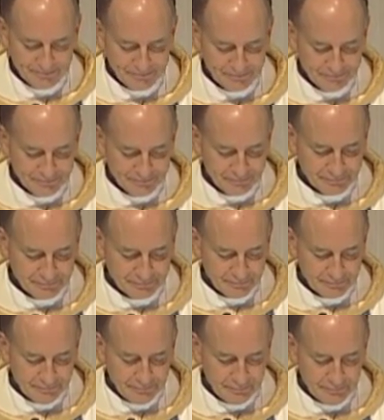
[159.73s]

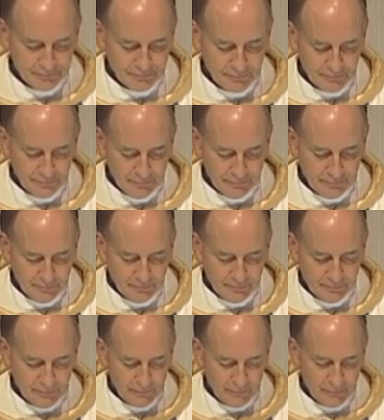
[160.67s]

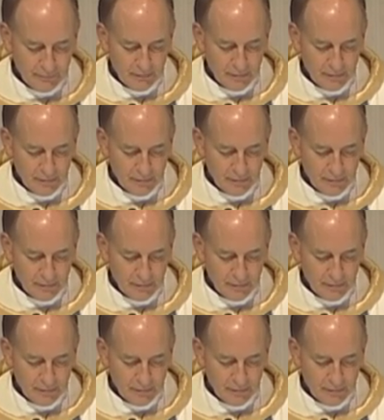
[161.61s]
Nothing is said.